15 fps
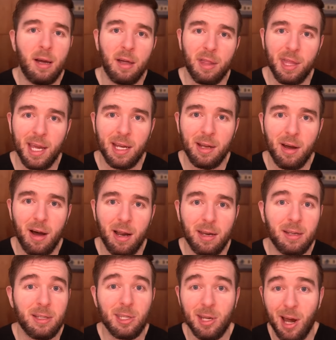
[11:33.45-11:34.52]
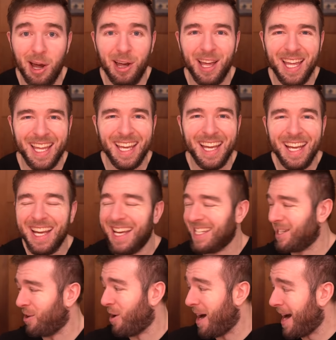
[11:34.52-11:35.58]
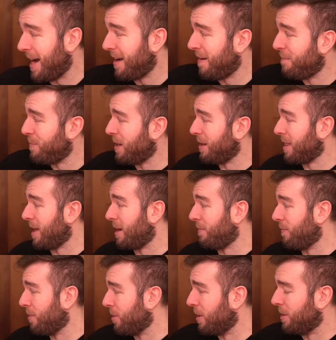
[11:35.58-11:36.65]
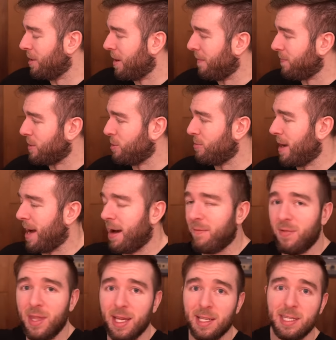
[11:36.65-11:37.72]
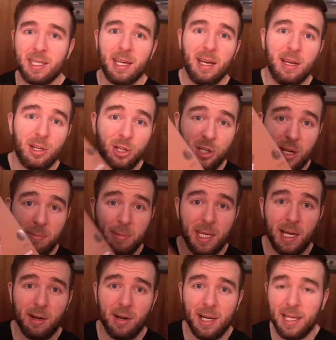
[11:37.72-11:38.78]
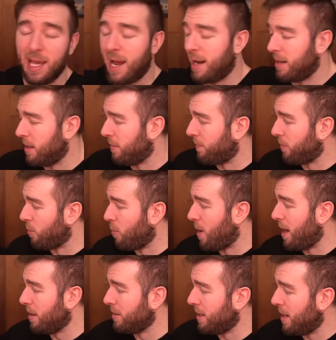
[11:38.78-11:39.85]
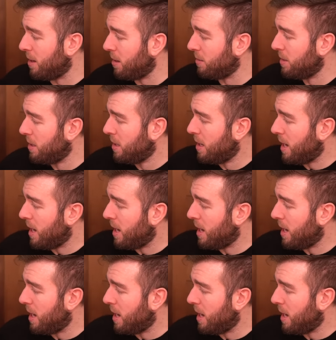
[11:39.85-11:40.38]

Thank God. So, so I have been thankful enough to have this shipped here in Canada for a while now.